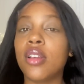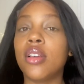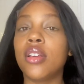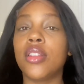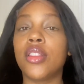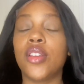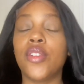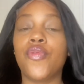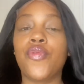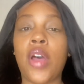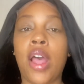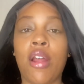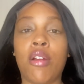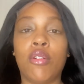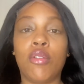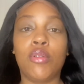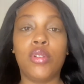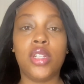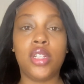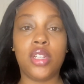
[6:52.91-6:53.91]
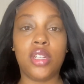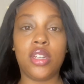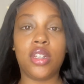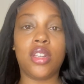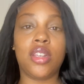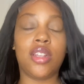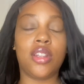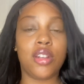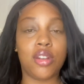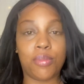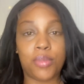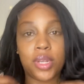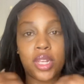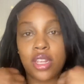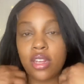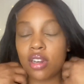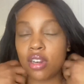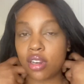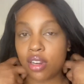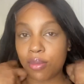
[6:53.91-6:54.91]
the final look in the
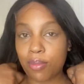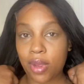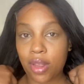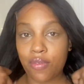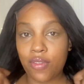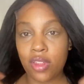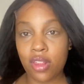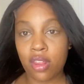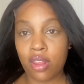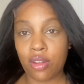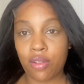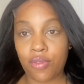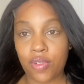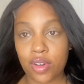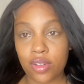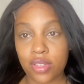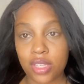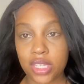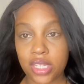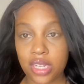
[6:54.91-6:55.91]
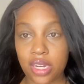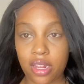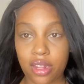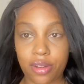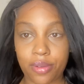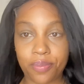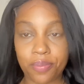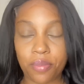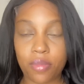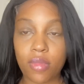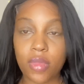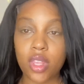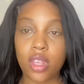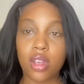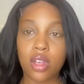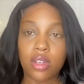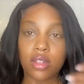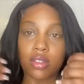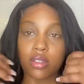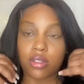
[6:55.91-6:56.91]
beginning of my video versus now,
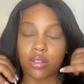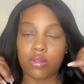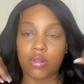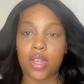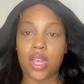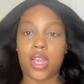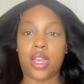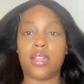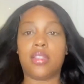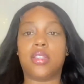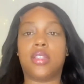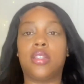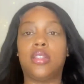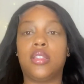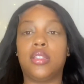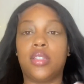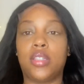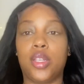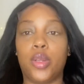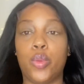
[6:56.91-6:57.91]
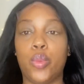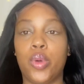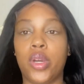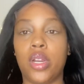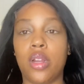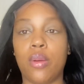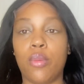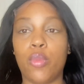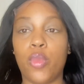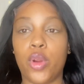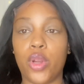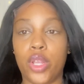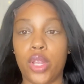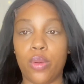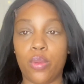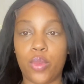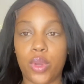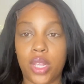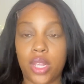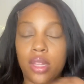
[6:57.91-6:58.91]
so you guys can see what I'm
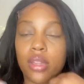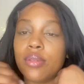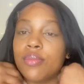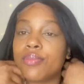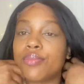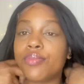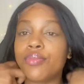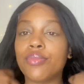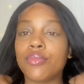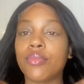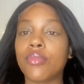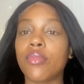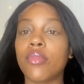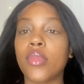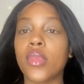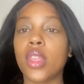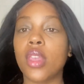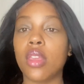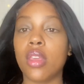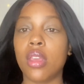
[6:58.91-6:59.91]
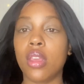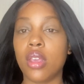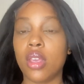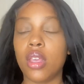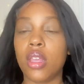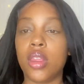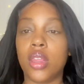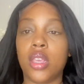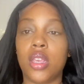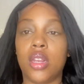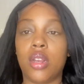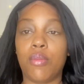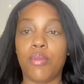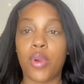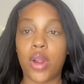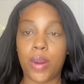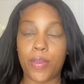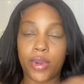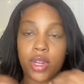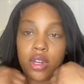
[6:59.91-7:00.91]
working with. And then I'm
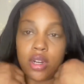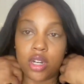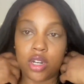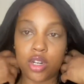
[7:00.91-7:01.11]
probably gonna do